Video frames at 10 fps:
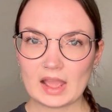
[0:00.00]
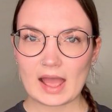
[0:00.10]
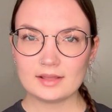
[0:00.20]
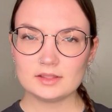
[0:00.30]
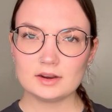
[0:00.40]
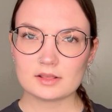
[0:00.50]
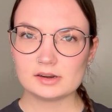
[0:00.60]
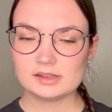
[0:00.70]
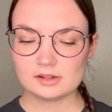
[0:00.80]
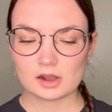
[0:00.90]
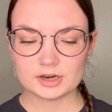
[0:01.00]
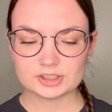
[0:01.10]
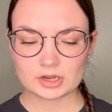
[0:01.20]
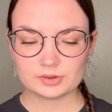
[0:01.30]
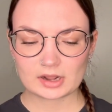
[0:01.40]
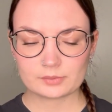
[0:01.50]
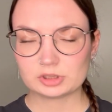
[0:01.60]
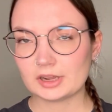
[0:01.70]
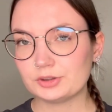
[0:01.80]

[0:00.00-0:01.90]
And another little eyeshadow that I would like